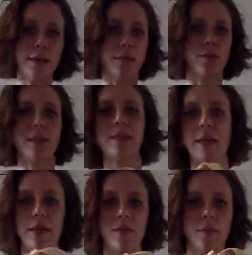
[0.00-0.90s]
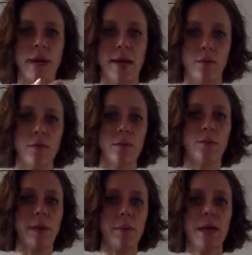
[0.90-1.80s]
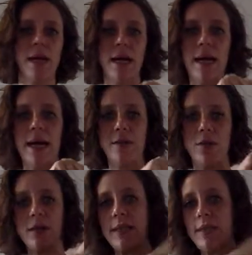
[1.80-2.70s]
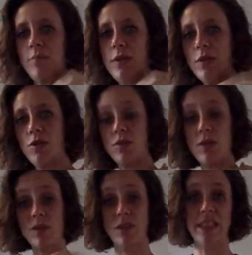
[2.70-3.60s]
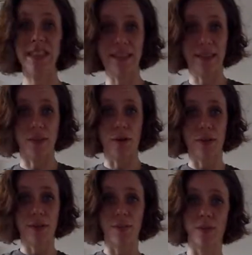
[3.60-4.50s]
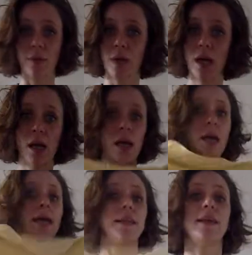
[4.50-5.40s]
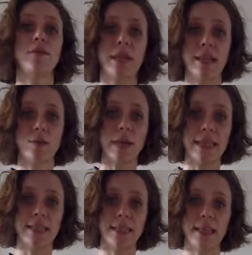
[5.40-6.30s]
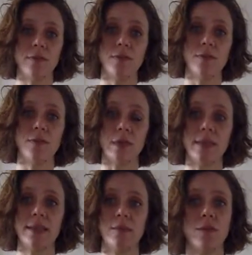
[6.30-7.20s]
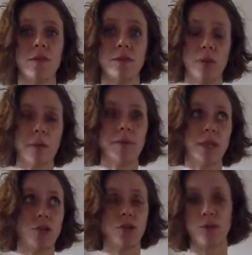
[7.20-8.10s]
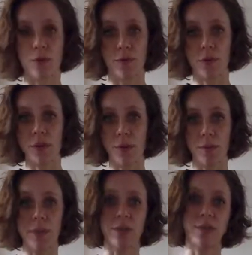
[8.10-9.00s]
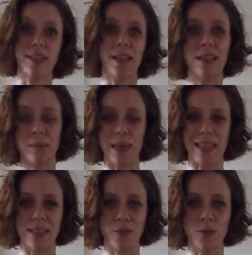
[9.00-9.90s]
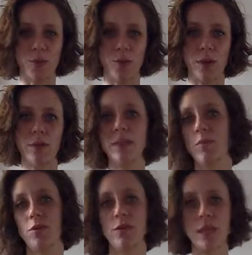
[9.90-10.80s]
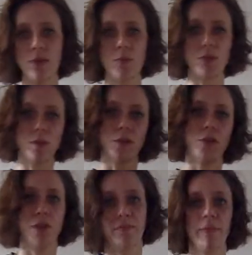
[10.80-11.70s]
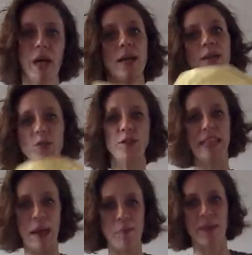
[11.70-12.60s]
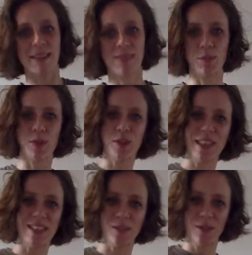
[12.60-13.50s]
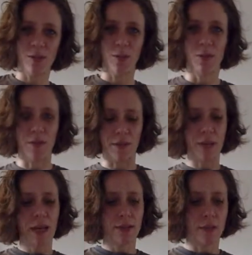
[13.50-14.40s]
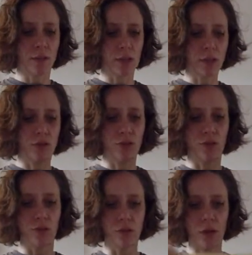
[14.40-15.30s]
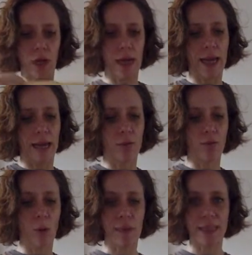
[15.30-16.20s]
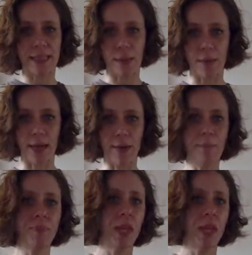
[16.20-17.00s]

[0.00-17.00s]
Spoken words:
This one is made from a woven wrap, and you can spread the shoulder, which is nice and comfortable. They're really great if you find that woven wraps are just not for you because they're a little bit easier to work with, but you can do pretty much the same as what you can do with a woven. So I'm going to do a Robin's hip carry.